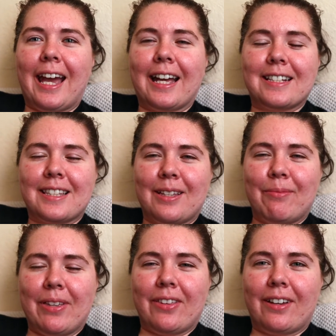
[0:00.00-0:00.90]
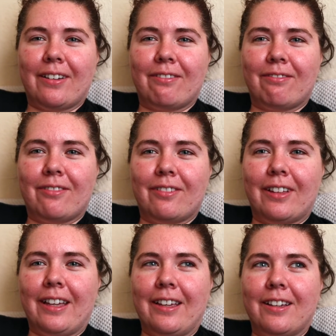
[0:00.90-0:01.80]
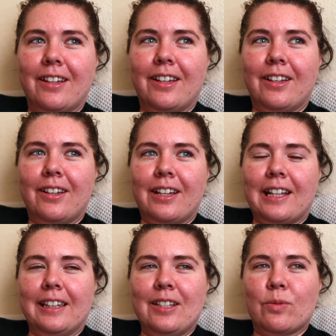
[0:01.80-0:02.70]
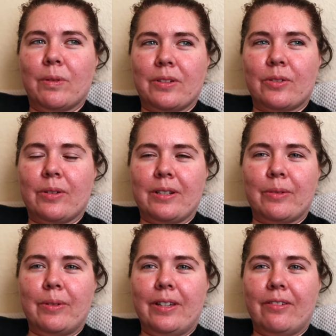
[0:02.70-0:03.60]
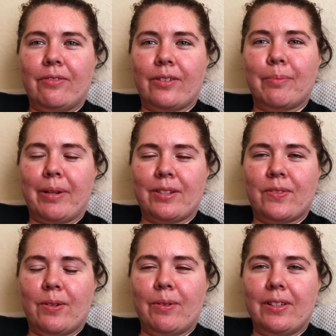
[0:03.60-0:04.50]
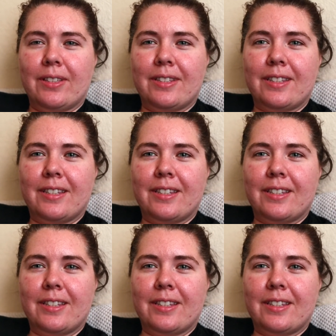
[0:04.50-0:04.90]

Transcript: asking me that like at least once or twice a week for the past few weeks.